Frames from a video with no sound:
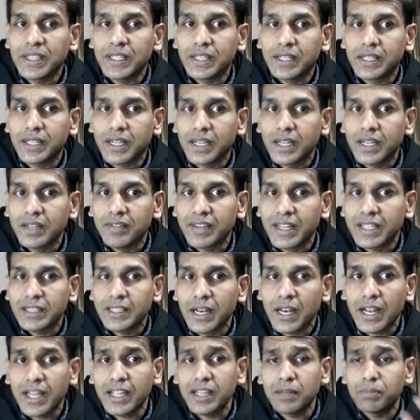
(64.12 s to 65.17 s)
the curve and the
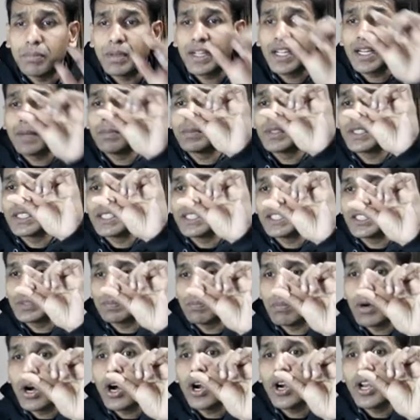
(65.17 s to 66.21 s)
line becomes
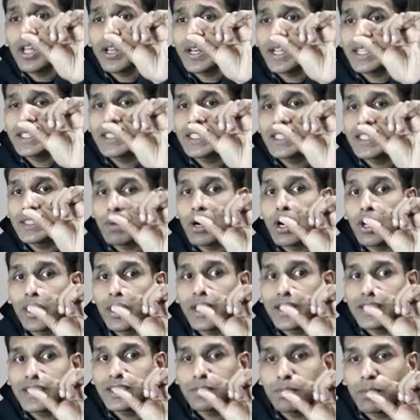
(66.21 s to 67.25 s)
smaller and smaller
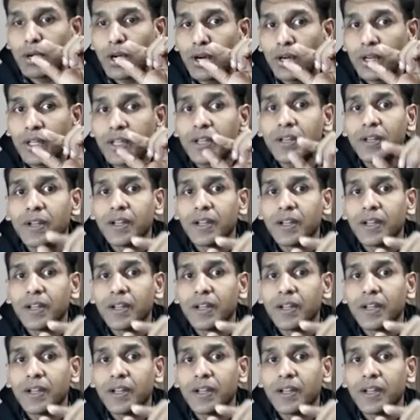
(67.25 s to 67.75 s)
and smaller